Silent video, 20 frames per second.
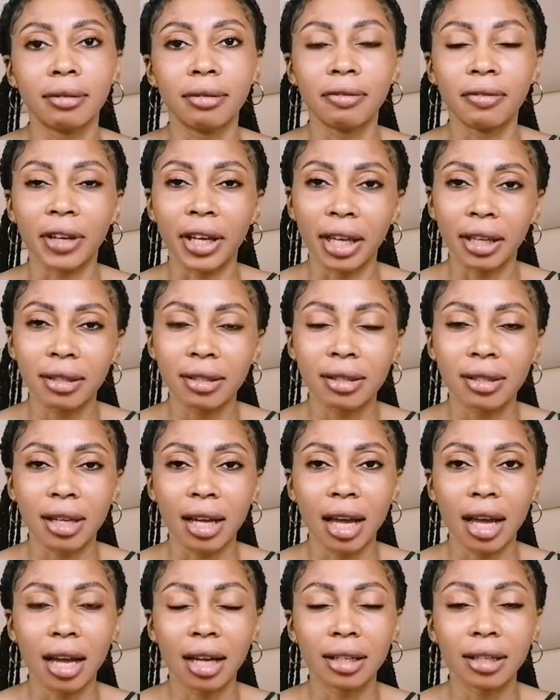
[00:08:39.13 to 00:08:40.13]

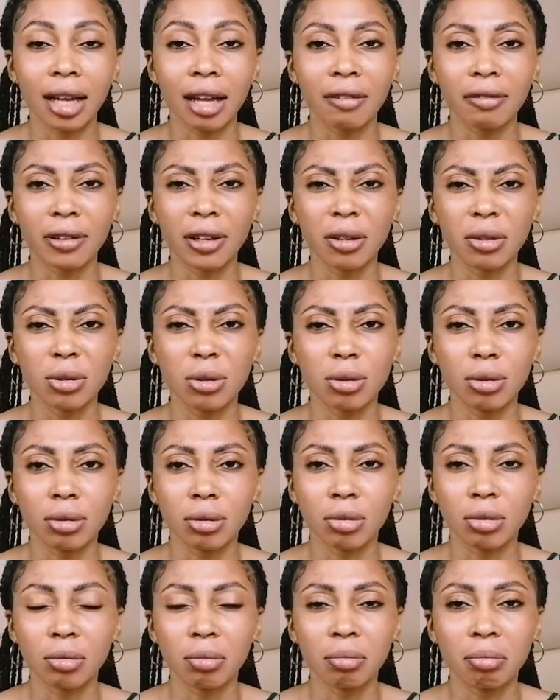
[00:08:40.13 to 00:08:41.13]
face, and I felt,
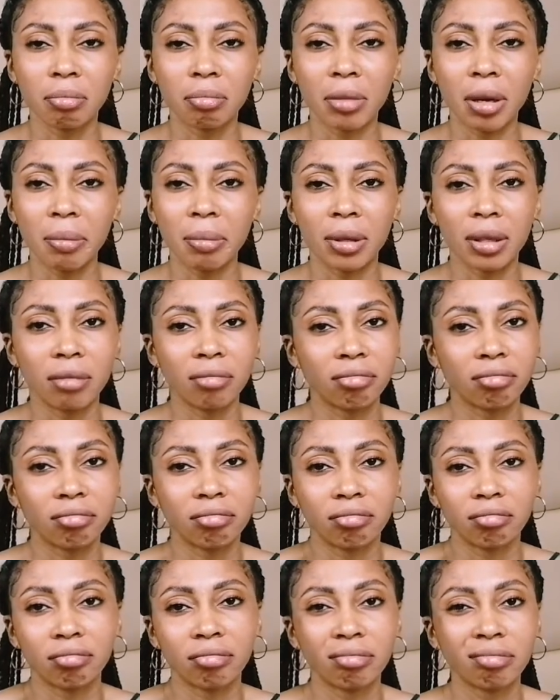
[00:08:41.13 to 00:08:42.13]
maybe
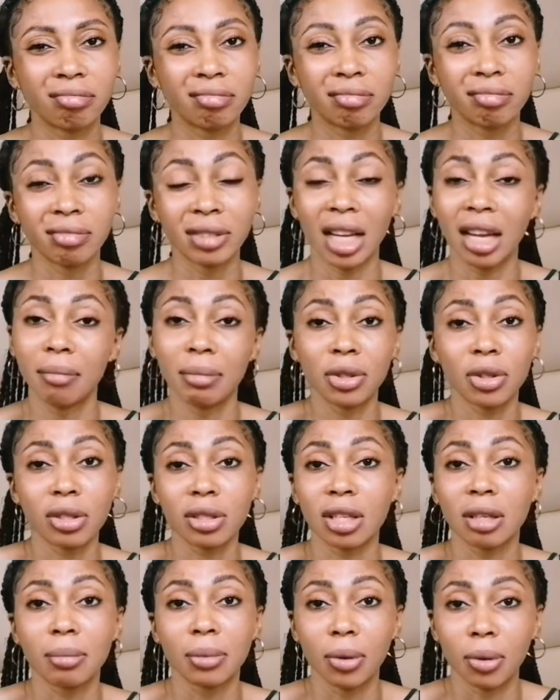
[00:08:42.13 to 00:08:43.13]
let me
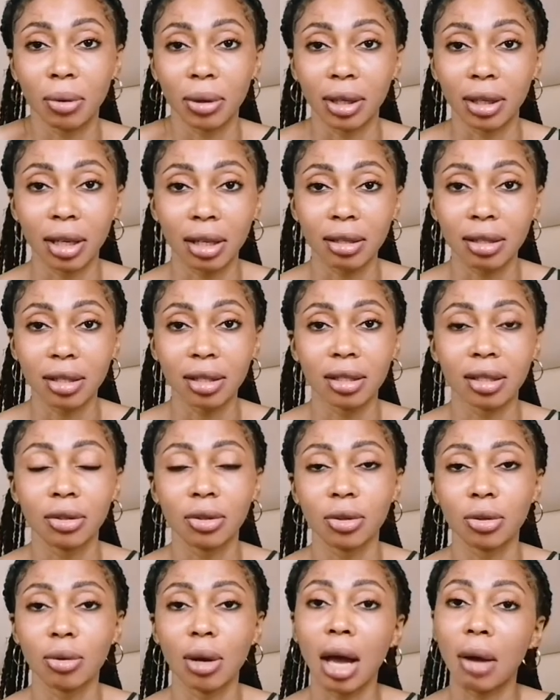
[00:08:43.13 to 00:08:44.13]
just keep going and see
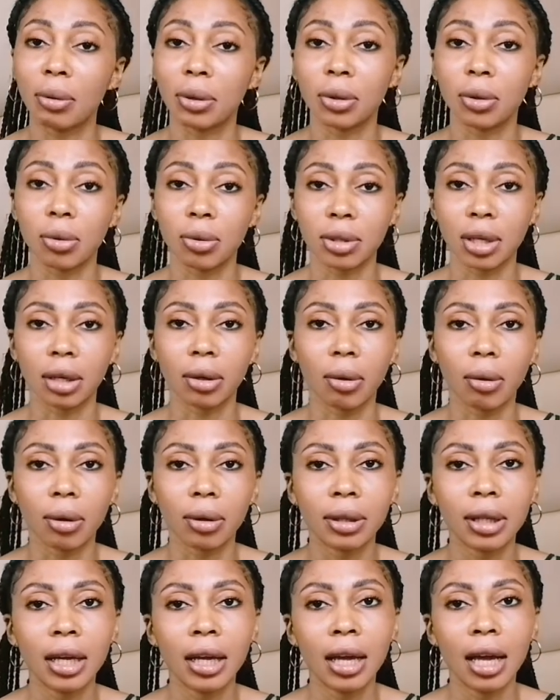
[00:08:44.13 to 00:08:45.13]
how it goes and
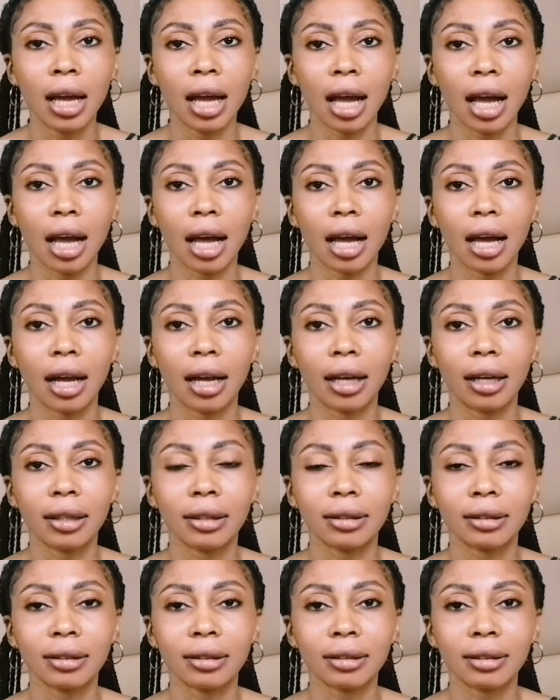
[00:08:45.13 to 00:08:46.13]
all.
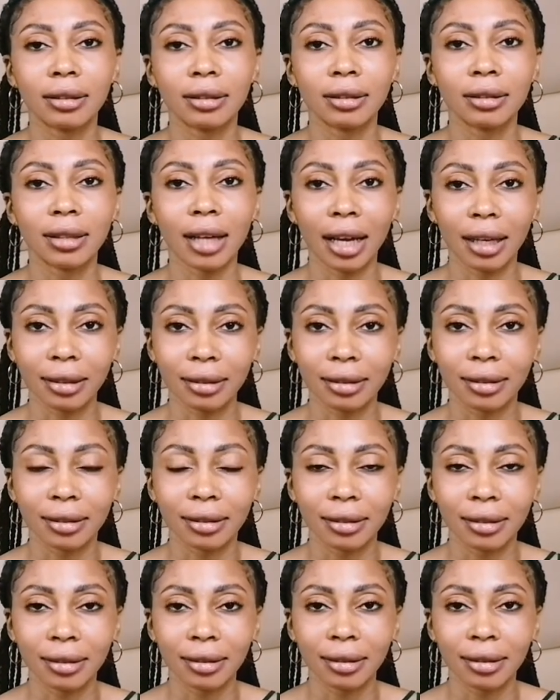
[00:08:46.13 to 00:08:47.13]
And
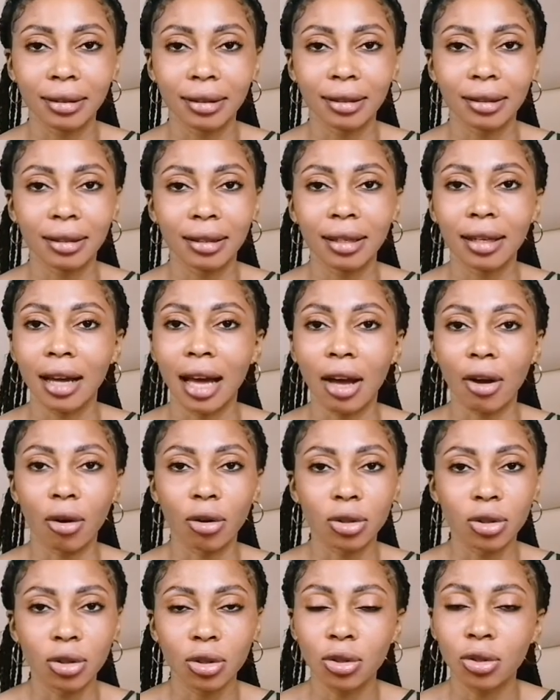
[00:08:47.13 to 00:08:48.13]
guys, I
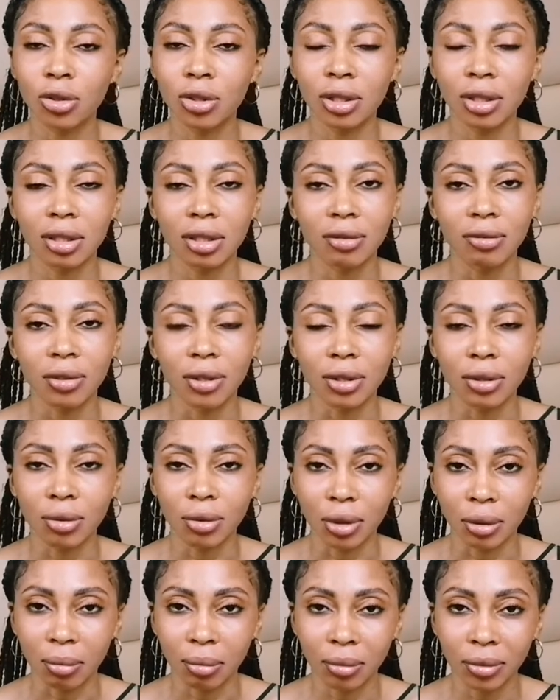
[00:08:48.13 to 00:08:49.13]
continued using this
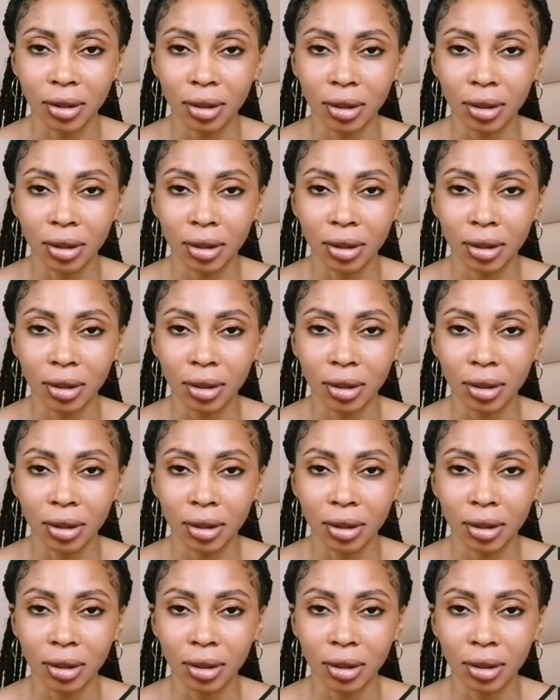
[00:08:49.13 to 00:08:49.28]
face cream